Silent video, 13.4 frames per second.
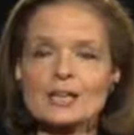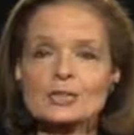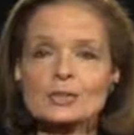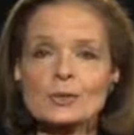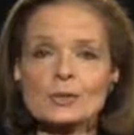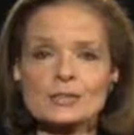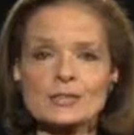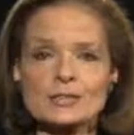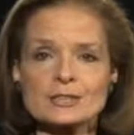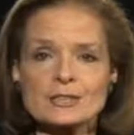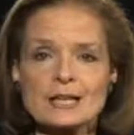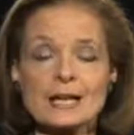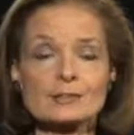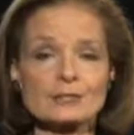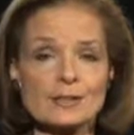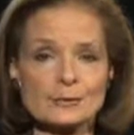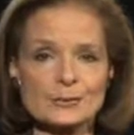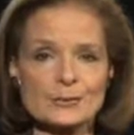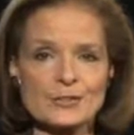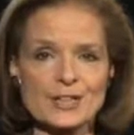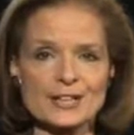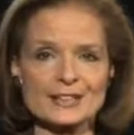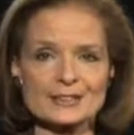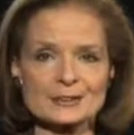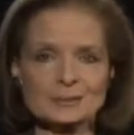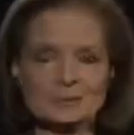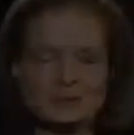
and he joined us at Founders Day.